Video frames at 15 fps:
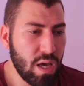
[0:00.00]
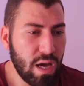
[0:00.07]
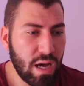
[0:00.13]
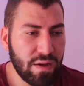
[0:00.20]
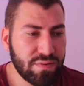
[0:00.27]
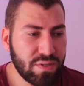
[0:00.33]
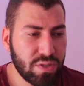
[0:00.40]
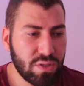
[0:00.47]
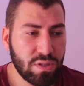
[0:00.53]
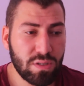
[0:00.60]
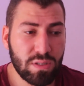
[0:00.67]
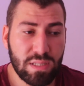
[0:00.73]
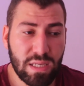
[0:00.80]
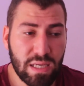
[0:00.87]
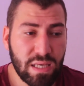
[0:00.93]

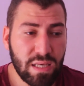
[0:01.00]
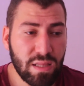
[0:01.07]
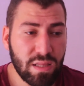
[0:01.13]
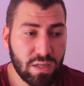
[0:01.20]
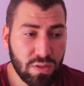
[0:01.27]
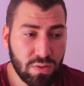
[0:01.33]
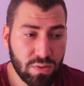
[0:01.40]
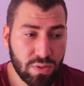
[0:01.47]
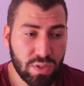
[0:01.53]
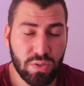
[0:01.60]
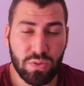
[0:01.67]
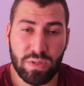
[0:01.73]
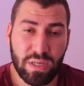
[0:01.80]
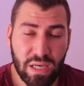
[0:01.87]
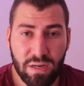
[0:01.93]
After taking those,
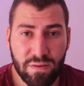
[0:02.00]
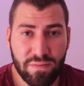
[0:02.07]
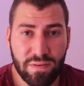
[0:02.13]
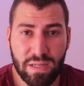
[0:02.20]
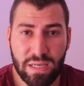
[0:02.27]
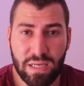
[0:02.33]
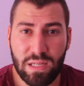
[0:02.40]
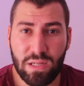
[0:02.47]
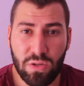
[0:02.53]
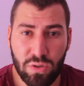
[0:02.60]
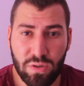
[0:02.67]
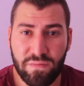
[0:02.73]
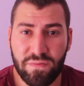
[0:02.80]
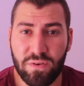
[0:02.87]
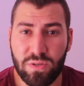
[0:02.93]
you carefully
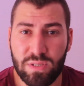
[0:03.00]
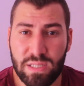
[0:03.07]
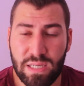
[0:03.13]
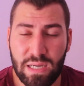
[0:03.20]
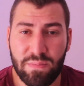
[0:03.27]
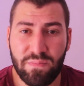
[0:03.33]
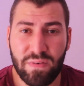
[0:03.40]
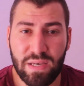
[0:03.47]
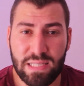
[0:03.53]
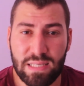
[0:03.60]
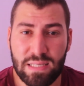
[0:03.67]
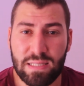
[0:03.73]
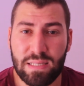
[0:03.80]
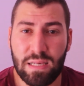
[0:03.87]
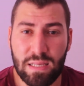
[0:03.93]
look for
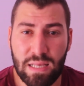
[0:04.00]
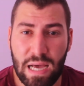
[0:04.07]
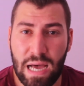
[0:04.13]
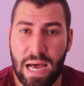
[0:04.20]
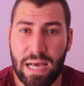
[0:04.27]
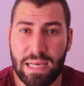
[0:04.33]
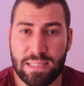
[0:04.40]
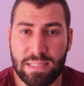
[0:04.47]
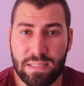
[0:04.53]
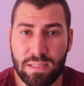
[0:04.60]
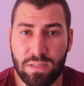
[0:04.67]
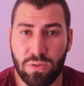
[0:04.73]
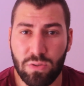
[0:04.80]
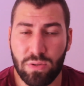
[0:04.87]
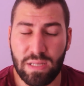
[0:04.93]
typefaces that
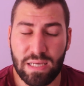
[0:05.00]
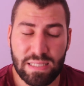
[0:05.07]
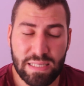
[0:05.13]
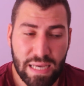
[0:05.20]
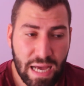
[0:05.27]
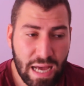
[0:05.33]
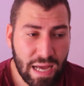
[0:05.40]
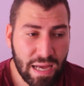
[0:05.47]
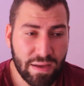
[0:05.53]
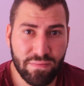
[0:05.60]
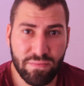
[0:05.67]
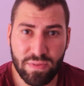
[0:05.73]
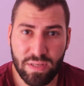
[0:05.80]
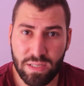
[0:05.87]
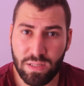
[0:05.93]

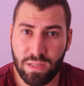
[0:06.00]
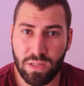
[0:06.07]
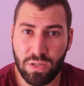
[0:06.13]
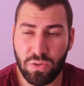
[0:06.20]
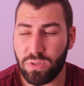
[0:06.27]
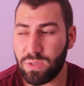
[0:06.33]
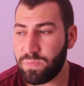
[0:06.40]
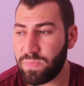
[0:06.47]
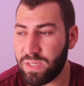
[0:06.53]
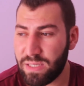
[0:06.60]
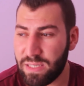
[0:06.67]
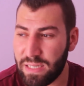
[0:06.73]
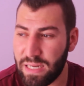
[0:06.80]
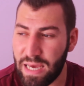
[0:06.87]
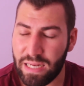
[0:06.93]
have those
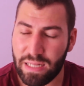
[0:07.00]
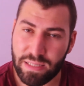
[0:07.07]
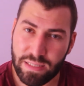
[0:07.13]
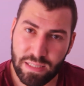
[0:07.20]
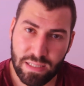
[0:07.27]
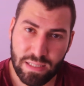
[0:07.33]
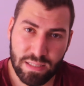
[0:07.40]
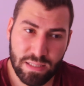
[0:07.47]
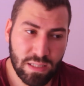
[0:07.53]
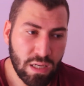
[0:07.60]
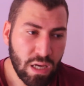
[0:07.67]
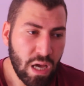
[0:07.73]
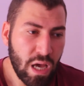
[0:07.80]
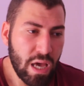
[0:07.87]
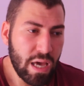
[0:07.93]
personalities.
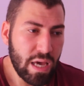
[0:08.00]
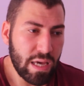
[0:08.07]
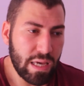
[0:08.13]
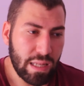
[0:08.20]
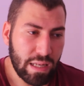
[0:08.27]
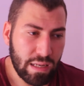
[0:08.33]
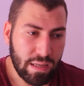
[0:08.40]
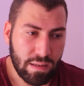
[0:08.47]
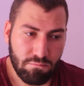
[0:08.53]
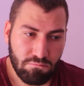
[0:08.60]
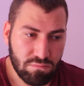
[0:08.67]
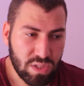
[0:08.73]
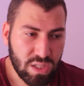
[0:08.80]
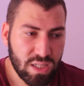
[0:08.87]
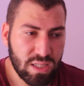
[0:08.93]
And
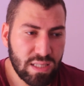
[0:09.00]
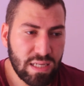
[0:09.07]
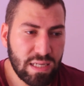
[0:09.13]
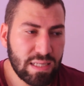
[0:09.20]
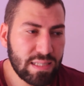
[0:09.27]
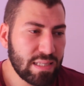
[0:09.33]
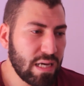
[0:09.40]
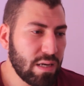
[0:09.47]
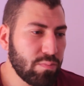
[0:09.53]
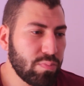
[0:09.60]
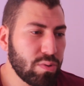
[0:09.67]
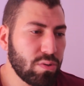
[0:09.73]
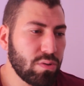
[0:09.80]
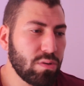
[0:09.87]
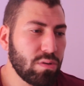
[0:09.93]
just an
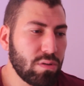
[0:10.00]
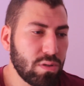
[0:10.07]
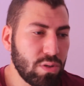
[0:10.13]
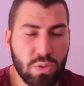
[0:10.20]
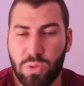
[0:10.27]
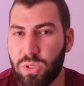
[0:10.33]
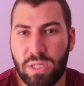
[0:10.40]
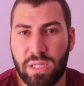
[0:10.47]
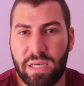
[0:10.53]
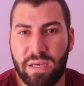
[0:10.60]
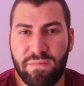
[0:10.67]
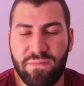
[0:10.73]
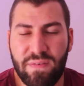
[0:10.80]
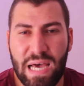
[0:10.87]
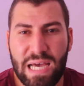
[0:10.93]
example,
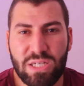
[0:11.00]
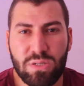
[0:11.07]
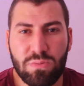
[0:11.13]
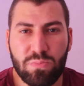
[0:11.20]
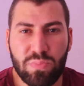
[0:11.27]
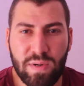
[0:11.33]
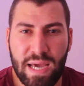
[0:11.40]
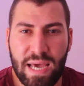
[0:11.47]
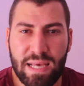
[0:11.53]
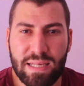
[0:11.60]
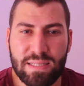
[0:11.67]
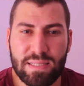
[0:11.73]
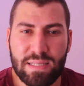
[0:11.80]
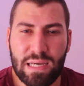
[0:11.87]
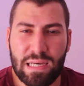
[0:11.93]
usually fashion
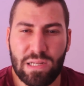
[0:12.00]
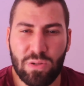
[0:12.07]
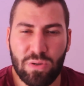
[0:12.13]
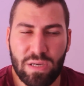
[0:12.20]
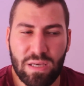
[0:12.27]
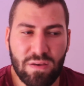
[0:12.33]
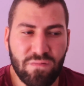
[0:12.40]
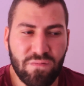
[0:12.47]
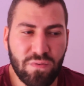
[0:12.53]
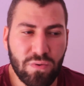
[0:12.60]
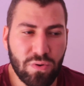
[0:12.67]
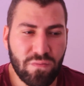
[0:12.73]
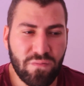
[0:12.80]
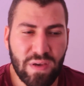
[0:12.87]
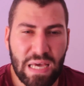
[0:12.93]
brands looking
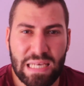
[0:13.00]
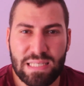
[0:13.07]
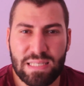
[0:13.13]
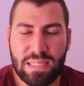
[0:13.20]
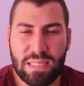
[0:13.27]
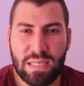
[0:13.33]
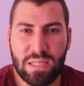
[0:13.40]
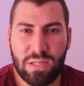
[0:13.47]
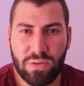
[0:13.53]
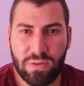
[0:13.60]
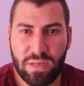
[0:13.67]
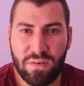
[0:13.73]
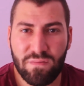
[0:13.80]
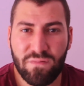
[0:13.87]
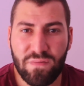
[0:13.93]
for fancy
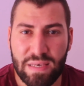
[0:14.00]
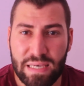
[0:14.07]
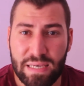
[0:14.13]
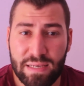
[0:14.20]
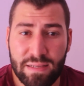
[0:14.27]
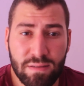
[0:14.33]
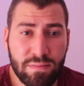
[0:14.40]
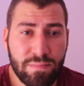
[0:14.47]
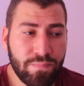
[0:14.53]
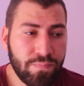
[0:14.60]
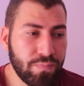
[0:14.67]
look and feel.